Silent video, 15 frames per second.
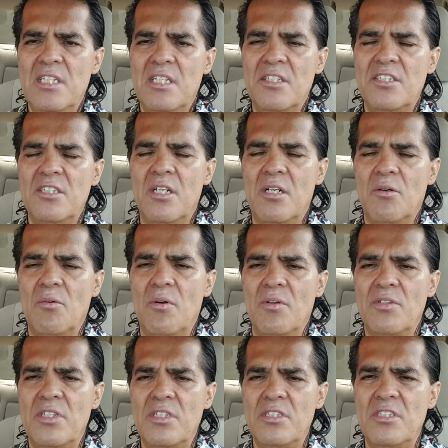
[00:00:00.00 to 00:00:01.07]
the
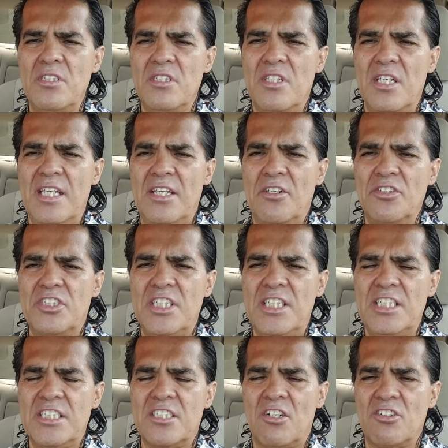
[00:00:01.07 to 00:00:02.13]

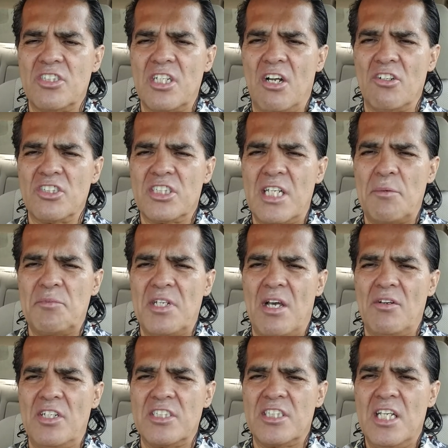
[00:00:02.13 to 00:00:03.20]
energies are stepped down.
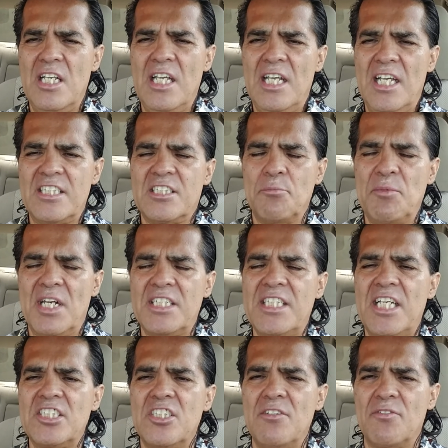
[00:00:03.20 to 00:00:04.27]
It's a
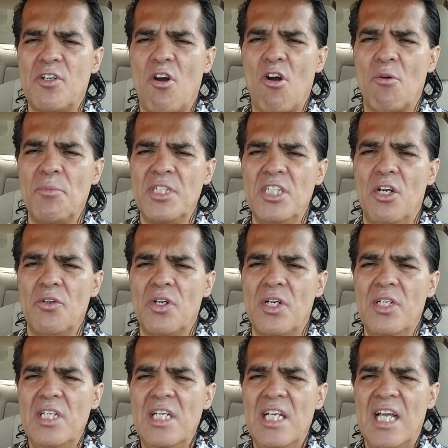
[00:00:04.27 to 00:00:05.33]
meditation of karma yoga
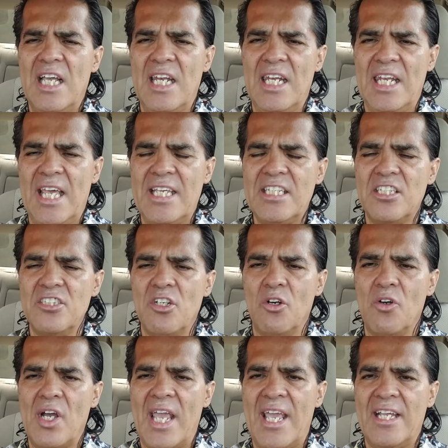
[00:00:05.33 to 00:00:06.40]
and Laya
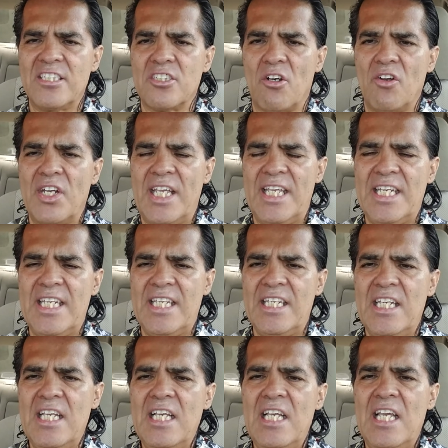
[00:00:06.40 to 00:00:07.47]
yoga, hands-on healing
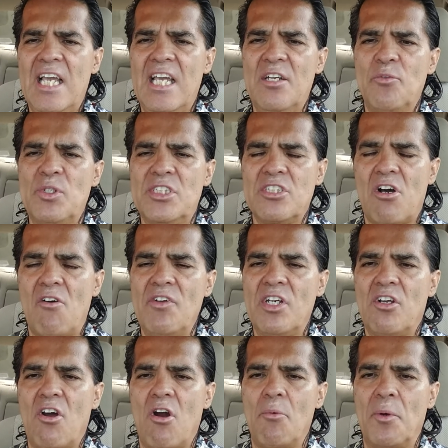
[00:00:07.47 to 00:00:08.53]
and resolving
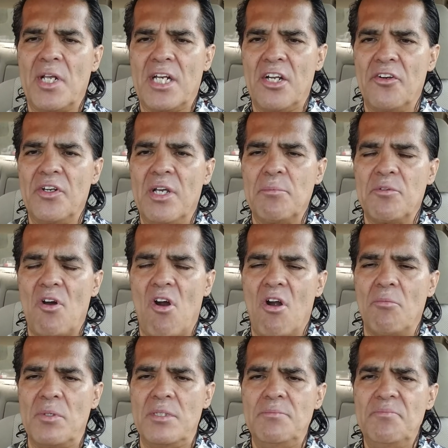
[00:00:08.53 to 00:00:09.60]
karma, clearing up
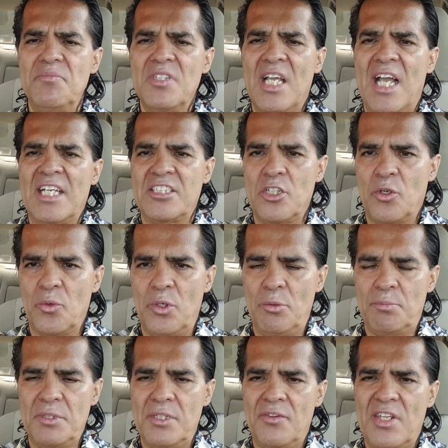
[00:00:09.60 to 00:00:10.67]
karma as a group.
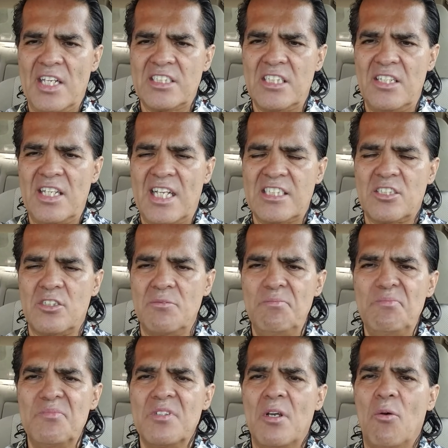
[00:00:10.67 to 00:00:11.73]
And that's
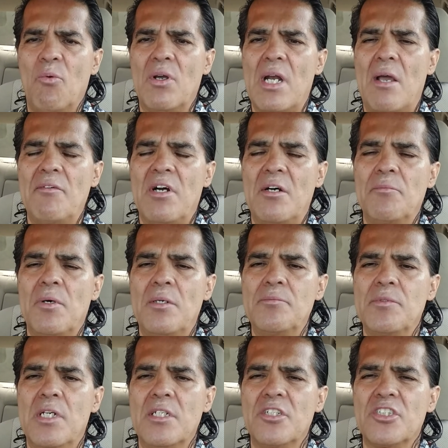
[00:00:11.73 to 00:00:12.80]
what I'm
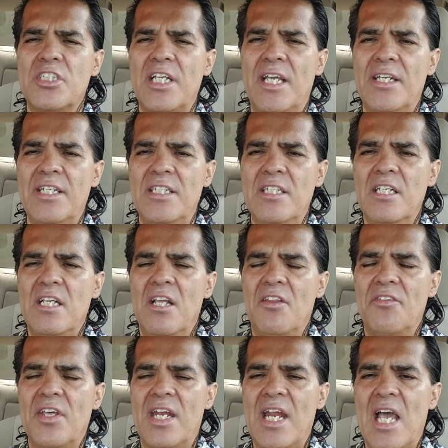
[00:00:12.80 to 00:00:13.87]
understanding
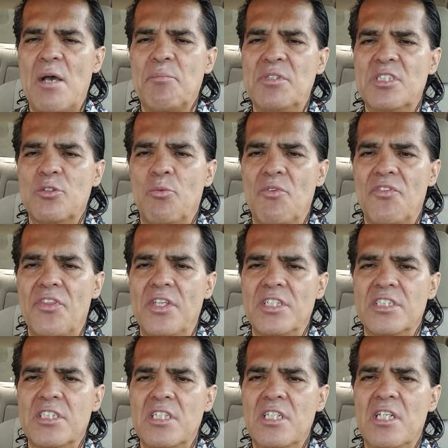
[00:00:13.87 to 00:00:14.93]
that happens with
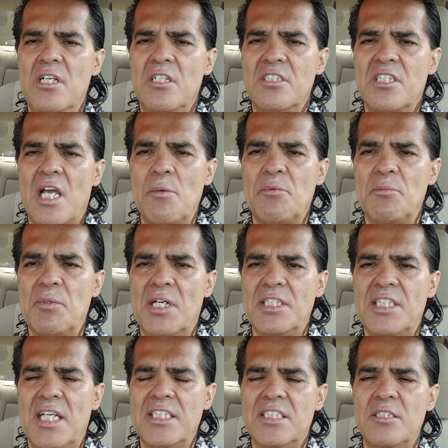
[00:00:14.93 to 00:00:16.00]
this type of
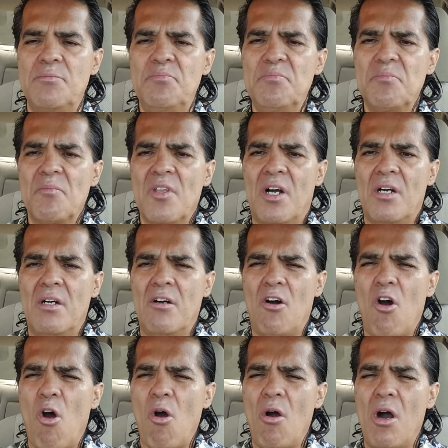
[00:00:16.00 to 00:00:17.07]
meditation.
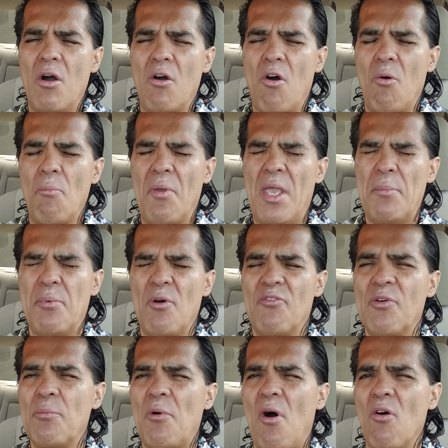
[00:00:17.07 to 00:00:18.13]
People
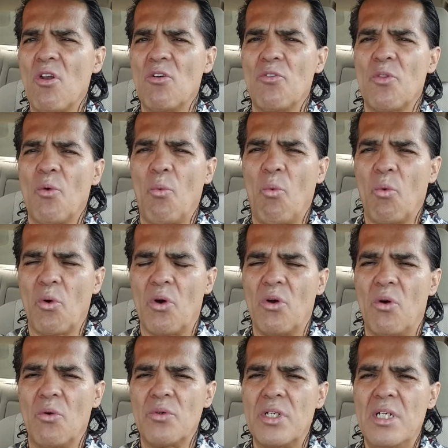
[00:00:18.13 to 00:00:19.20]
from all over the
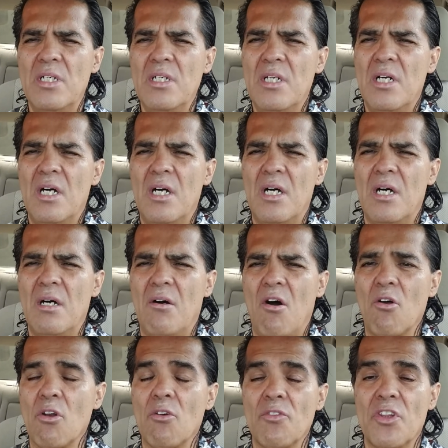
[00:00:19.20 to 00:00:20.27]
world,
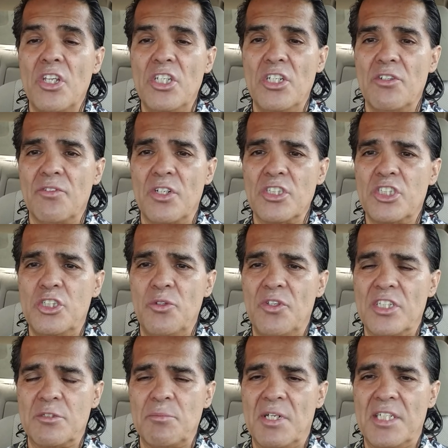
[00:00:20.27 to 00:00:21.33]
all over the universe, do
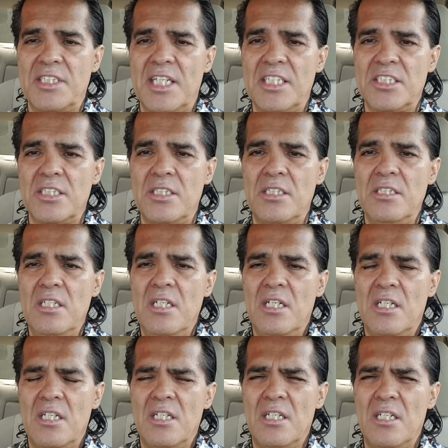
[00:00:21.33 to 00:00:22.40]
this meditation.
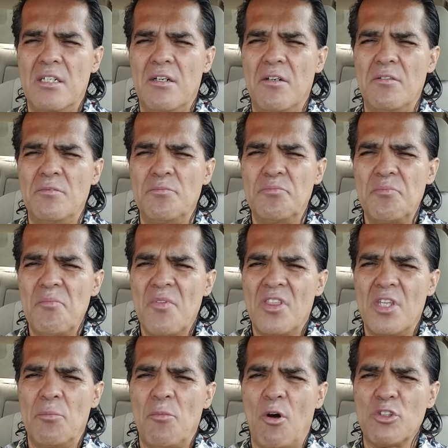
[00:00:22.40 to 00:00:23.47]
The
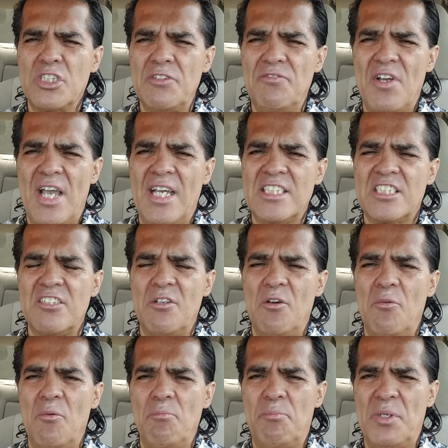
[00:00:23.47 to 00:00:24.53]
most advanced
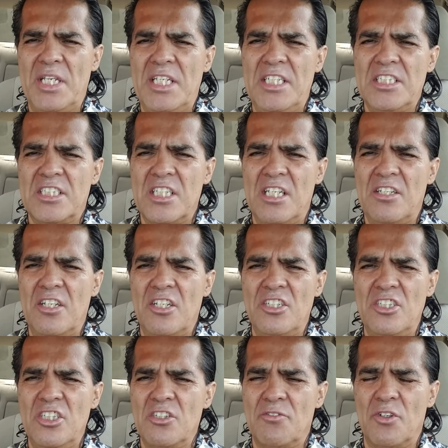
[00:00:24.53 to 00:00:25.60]
beings in the
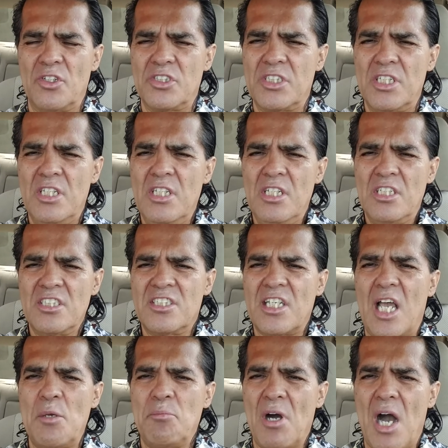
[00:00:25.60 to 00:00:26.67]
universe,
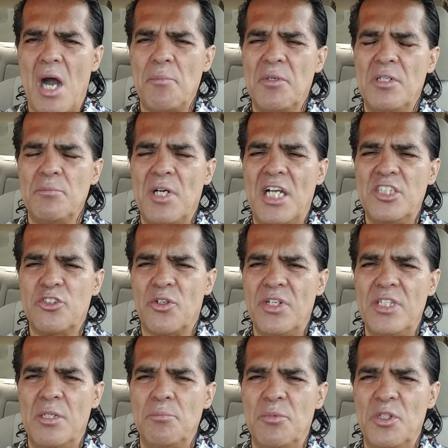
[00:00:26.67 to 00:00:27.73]
Sai Baba,
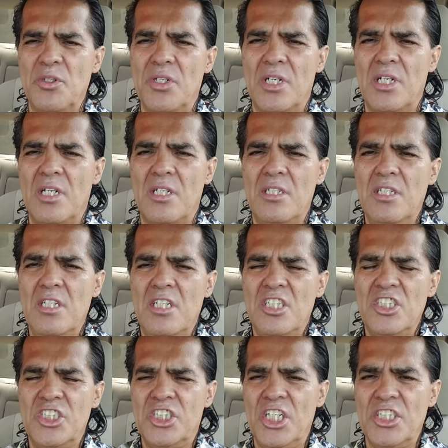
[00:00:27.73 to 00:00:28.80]
Maitreya Budda,
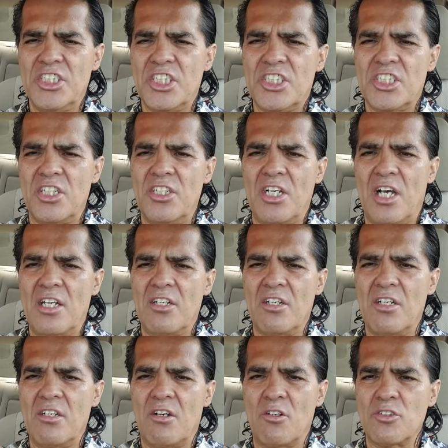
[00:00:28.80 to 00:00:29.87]
Jesus
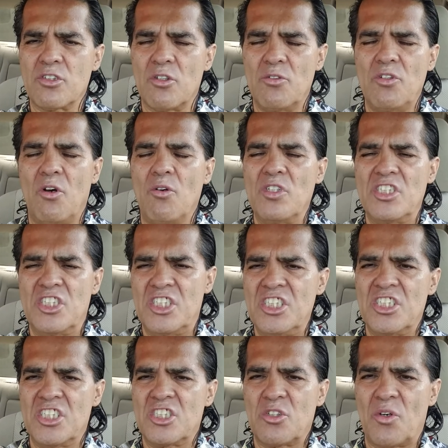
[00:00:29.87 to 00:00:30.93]
Sananda, also known as
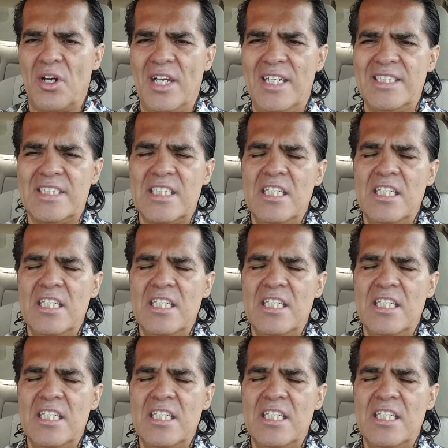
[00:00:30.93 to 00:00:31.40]
Jesus Christ,